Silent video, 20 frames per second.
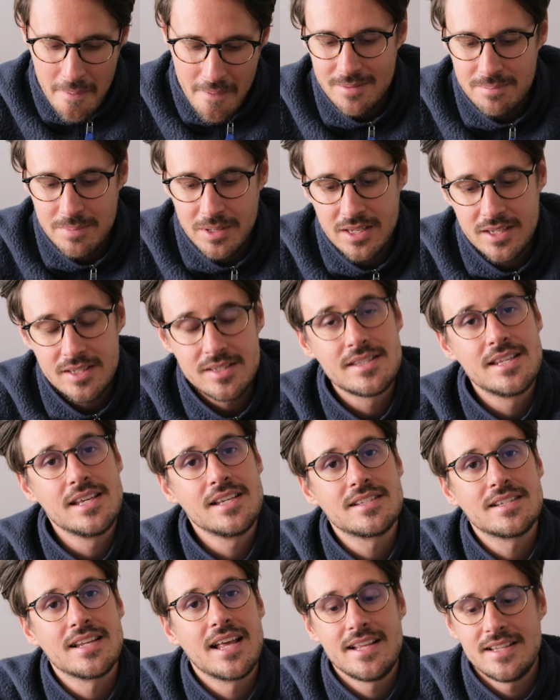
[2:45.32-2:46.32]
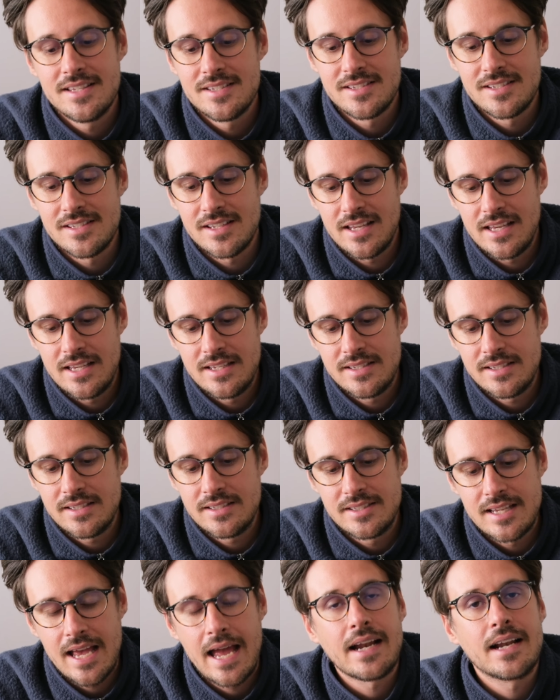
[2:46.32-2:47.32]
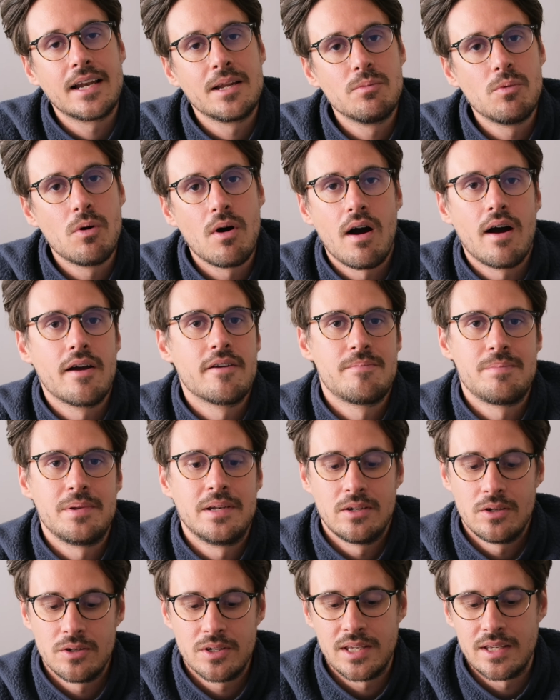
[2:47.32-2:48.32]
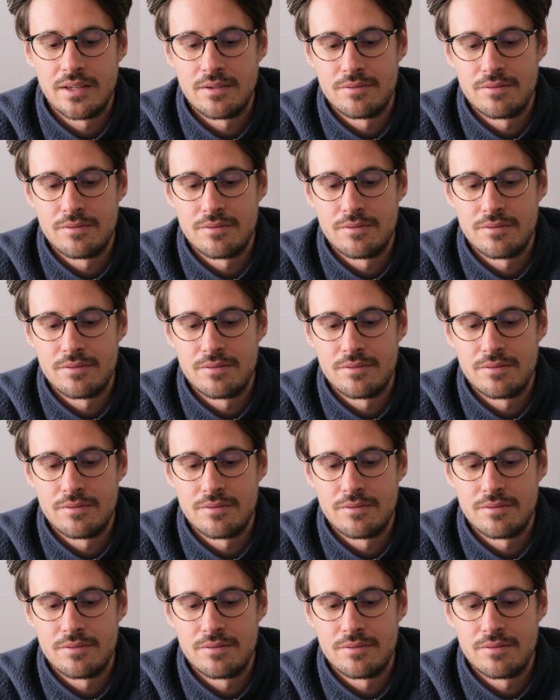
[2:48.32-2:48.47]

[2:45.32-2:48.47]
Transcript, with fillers: because this lens is exactly what I've been looking